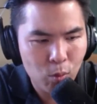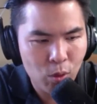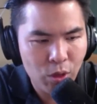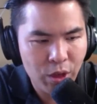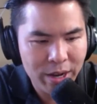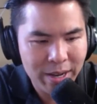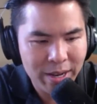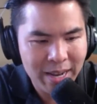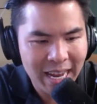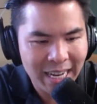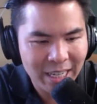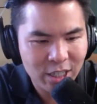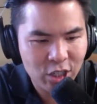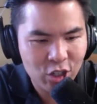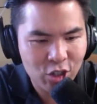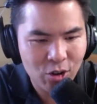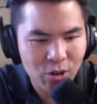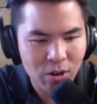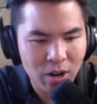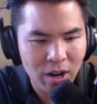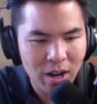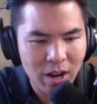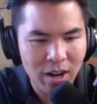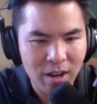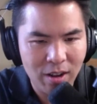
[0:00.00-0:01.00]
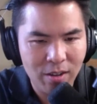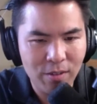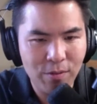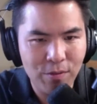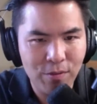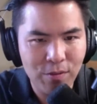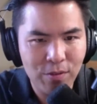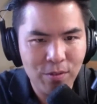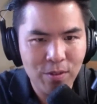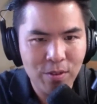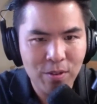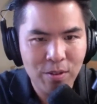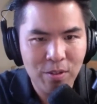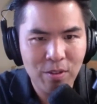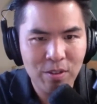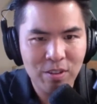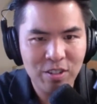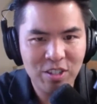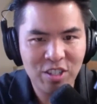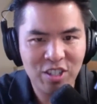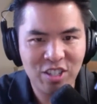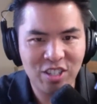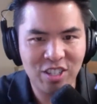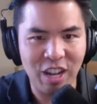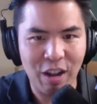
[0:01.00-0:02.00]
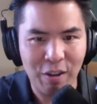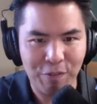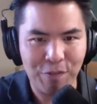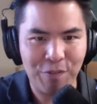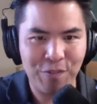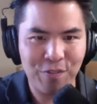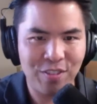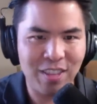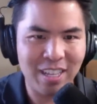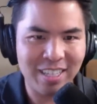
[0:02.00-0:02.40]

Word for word: the nature of stuff